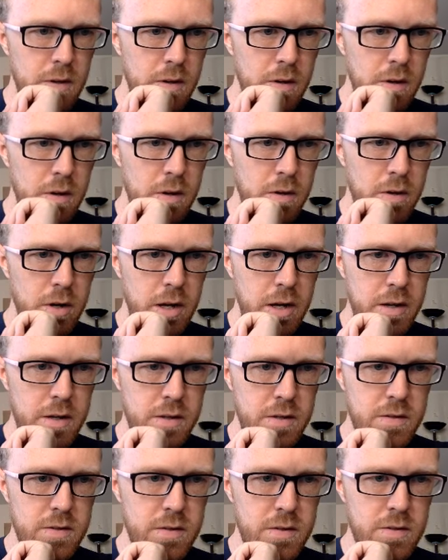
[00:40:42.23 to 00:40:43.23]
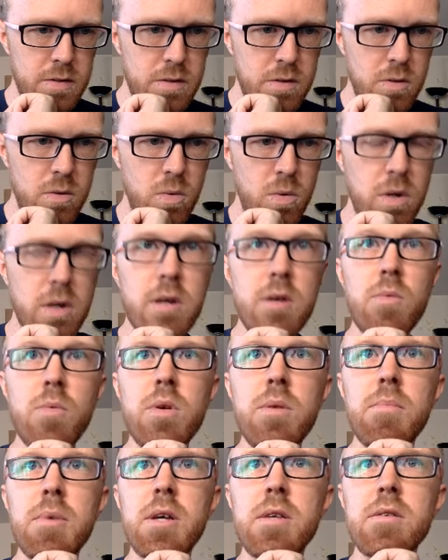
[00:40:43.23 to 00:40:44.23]
All right, so what did we
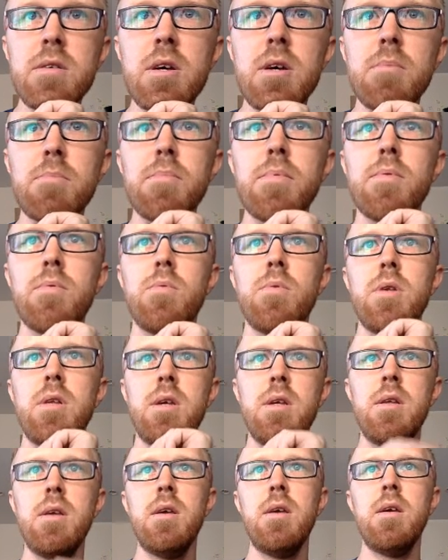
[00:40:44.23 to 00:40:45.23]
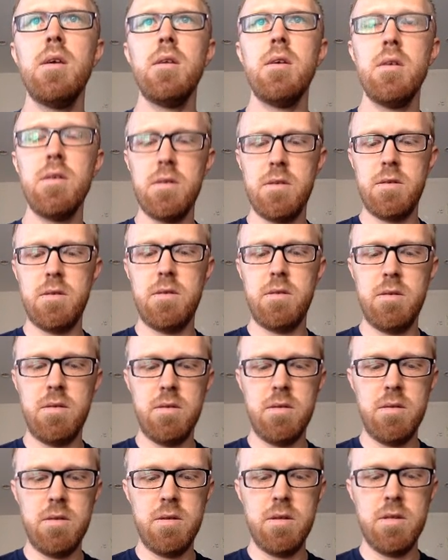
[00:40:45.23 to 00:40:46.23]
mess up? We need init
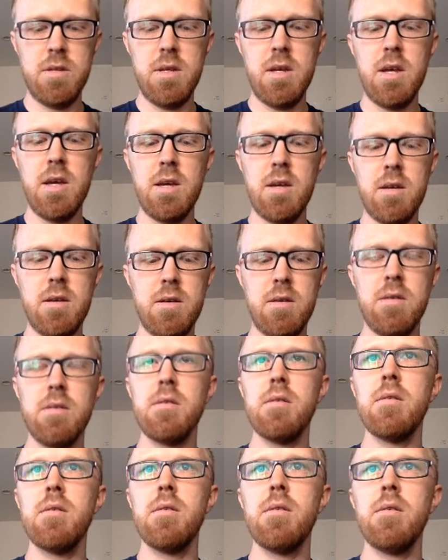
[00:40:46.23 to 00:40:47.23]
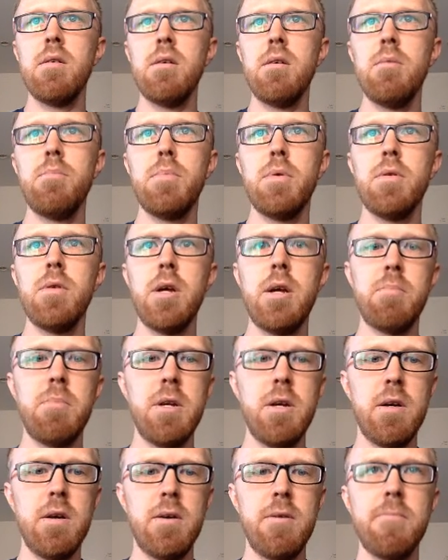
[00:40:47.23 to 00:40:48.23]
to take a parameter.